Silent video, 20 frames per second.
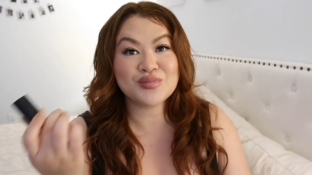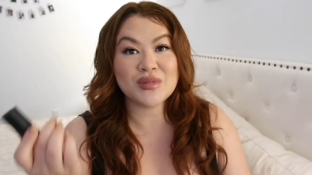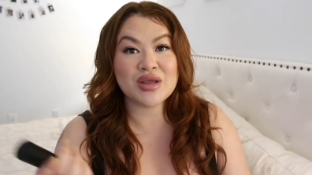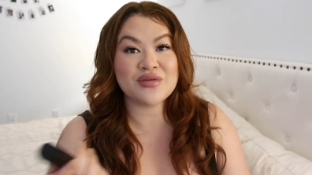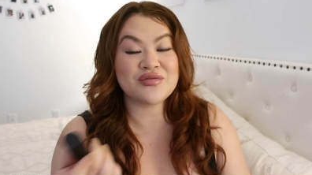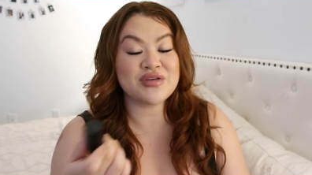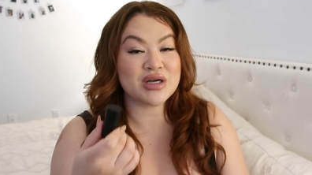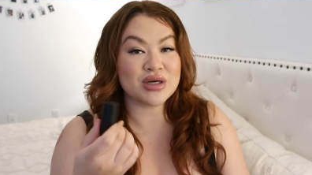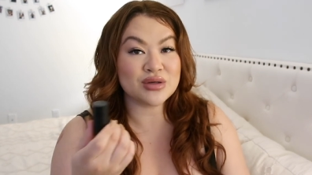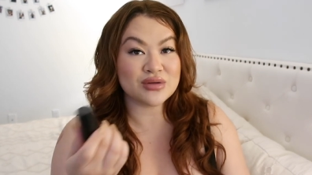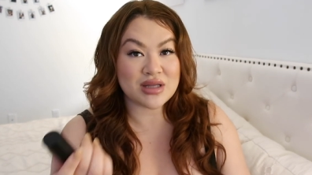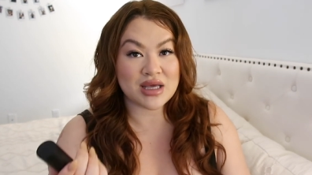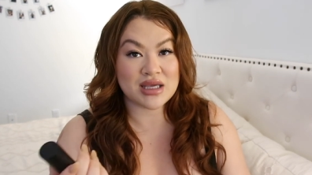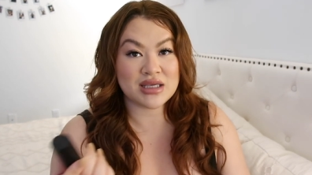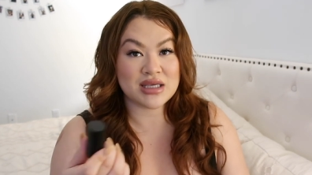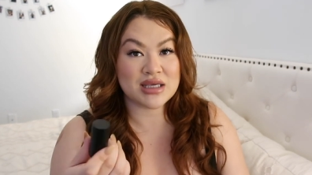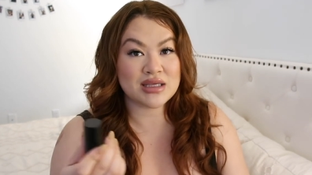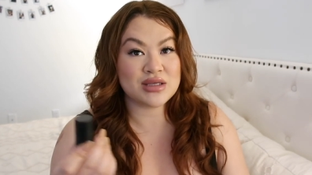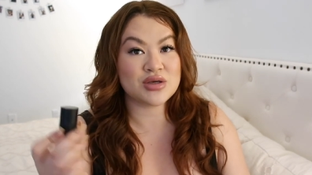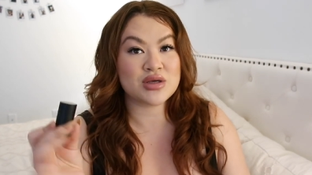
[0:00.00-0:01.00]
if you don't
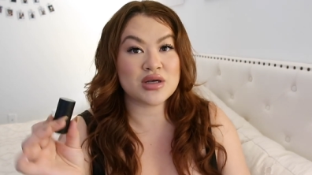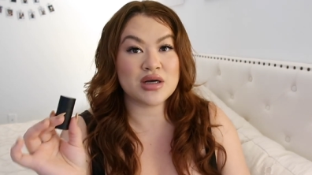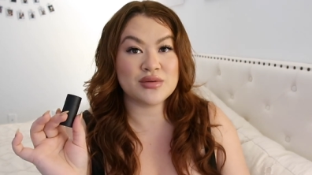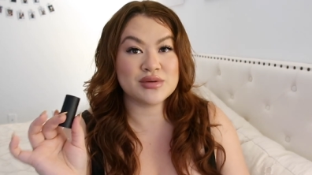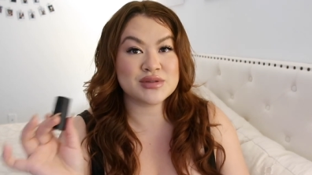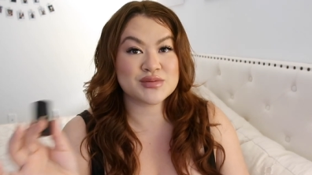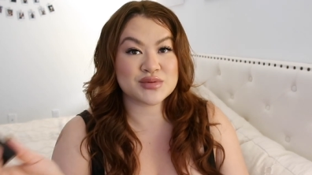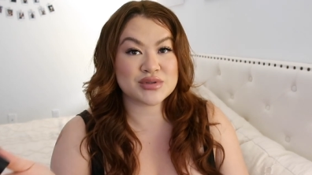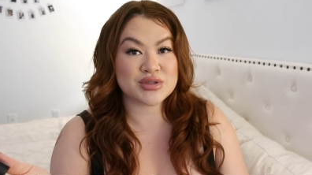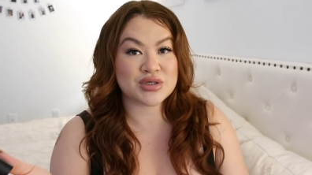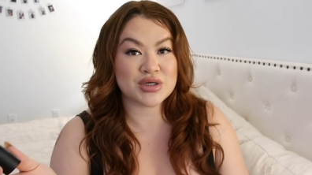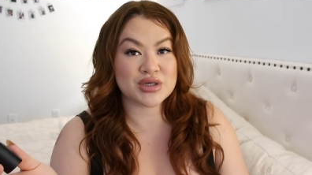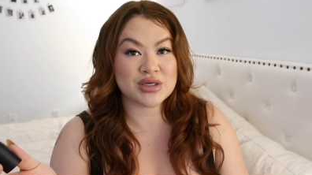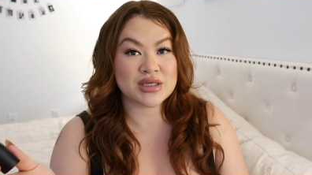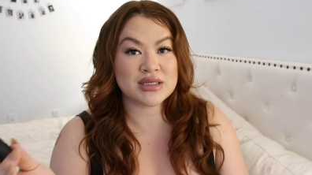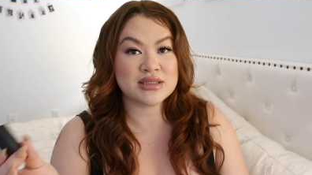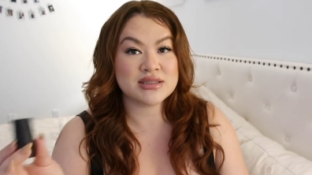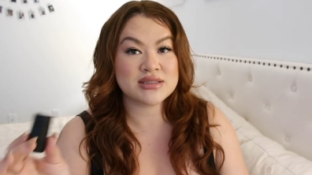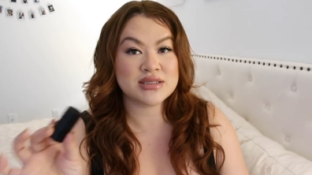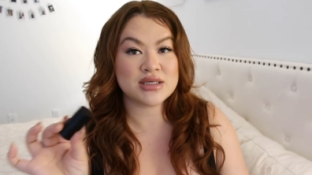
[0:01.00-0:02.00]
like it, you can always return
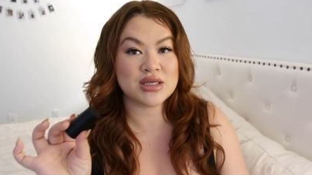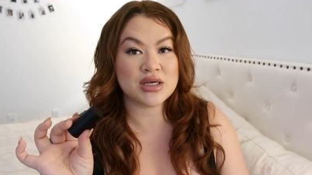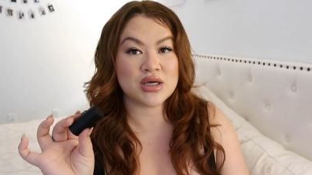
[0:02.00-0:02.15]
it, you